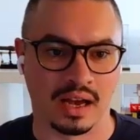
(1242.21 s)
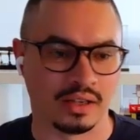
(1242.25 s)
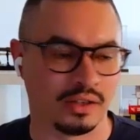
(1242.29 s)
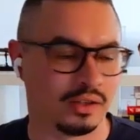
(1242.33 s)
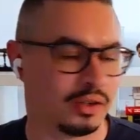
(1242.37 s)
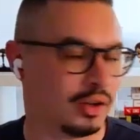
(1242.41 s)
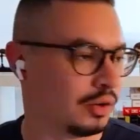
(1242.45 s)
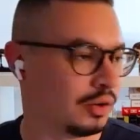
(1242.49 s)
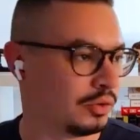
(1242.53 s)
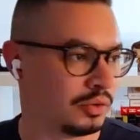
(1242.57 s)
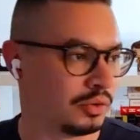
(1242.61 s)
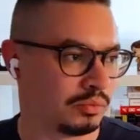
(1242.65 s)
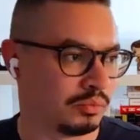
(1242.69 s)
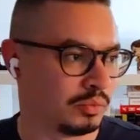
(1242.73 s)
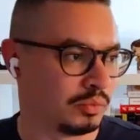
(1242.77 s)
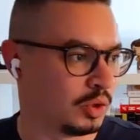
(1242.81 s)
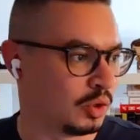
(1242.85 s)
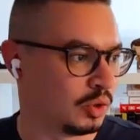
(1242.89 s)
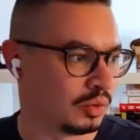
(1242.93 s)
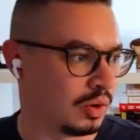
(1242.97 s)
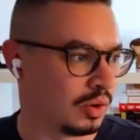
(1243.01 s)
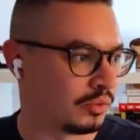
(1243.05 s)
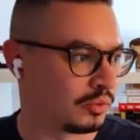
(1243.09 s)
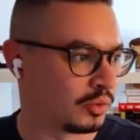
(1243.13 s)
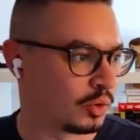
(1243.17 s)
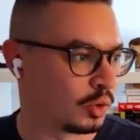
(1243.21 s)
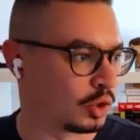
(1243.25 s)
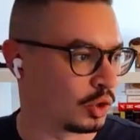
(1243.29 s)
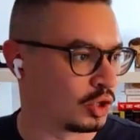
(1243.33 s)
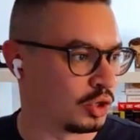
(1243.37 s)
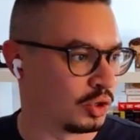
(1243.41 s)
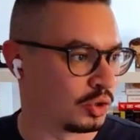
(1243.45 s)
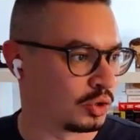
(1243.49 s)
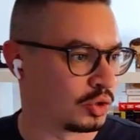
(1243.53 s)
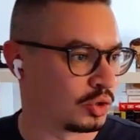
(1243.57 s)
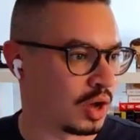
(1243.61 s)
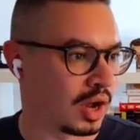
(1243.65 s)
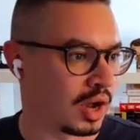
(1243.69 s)
You of course
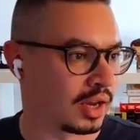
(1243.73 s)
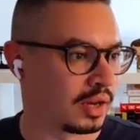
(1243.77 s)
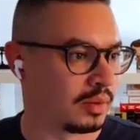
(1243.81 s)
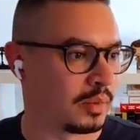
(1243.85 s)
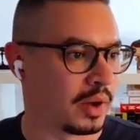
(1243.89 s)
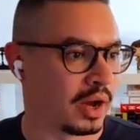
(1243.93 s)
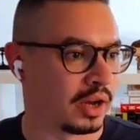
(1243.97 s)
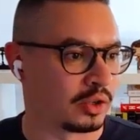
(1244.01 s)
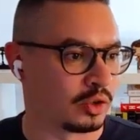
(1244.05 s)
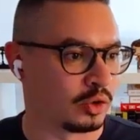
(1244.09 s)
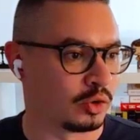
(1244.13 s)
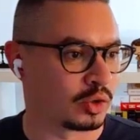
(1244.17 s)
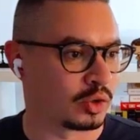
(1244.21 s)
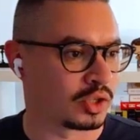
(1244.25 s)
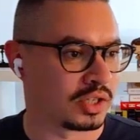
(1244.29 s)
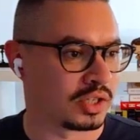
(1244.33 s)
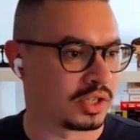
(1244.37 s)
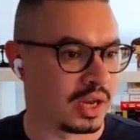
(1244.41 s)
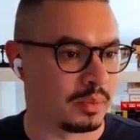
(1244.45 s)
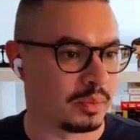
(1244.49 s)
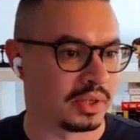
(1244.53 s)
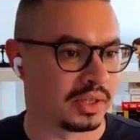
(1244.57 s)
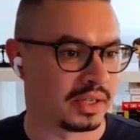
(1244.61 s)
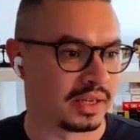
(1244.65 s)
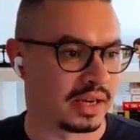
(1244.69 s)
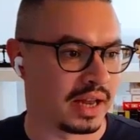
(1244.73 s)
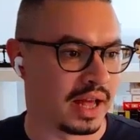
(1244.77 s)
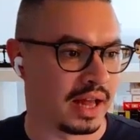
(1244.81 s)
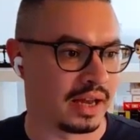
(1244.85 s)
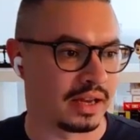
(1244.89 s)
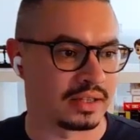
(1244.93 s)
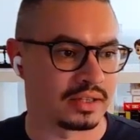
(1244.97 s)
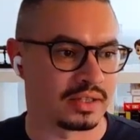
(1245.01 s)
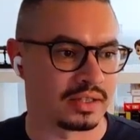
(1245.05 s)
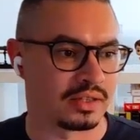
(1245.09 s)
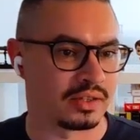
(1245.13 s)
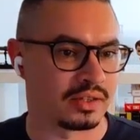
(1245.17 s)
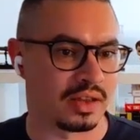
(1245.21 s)
you're talking about your staple
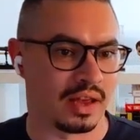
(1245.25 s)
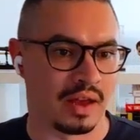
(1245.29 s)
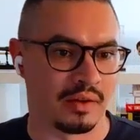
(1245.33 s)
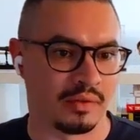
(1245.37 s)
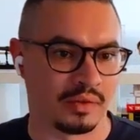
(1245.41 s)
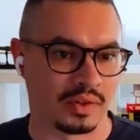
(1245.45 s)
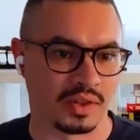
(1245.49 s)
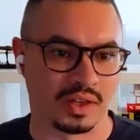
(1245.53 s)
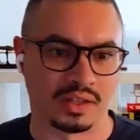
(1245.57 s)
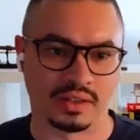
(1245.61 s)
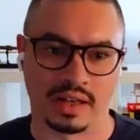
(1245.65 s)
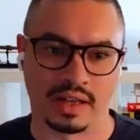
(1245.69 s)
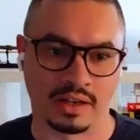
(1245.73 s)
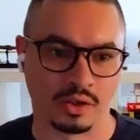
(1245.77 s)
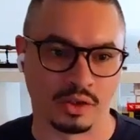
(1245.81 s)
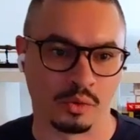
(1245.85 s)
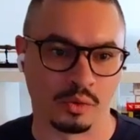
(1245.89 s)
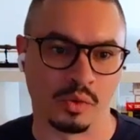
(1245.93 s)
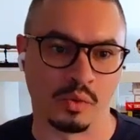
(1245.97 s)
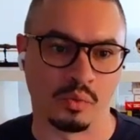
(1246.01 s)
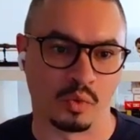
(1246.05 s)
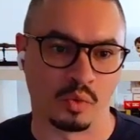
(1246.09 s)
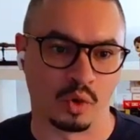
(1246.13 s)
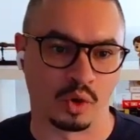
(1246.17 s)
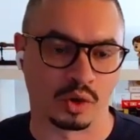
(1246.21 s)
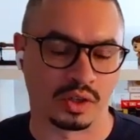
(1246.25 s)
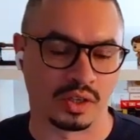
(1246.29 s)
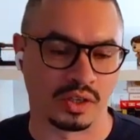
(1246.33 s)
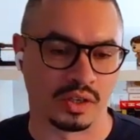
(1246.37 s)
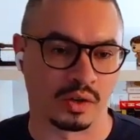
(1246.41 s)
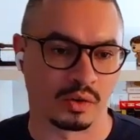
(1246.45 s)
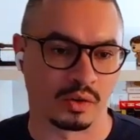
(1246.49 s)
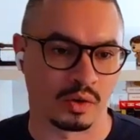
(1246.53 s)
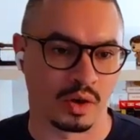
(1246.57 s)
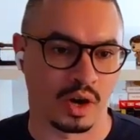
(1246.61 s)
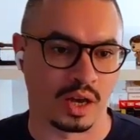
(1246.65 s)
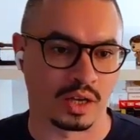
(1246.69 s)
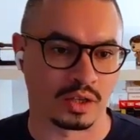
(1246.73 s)
analysis, everything that is reporting
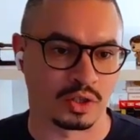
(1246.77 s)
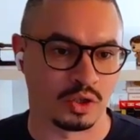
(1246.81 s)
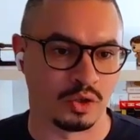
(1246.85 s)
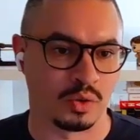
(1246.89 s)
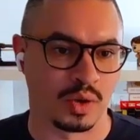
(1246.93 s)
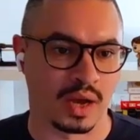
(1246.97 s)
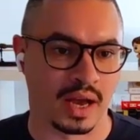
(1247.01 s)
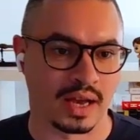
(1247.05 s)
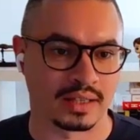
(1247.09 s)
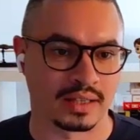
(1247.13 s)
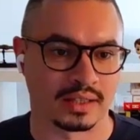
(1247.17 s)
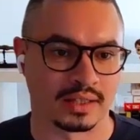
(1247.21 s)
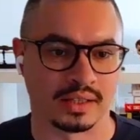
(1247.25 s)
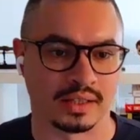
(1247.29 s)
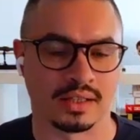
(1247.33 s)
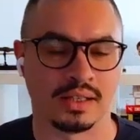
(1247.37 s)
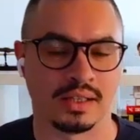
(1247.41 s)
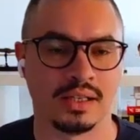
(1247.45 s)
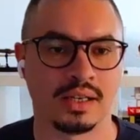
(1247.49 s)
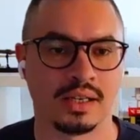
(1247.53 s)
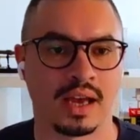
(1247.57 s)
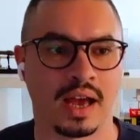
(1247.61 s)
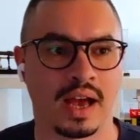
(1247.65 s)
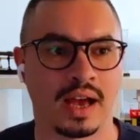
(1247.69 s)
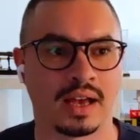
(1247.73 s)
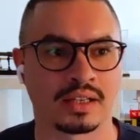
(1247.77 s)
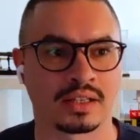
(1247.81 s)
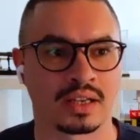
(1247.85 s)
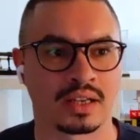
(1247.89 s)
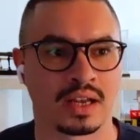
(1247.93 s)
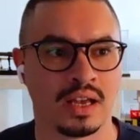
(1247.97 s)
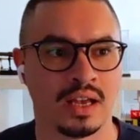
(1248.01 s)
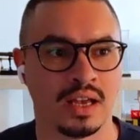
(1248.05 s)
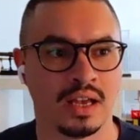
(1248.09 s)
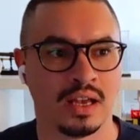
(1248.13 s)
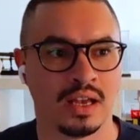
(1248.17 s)
across UCaaS and CCaaS.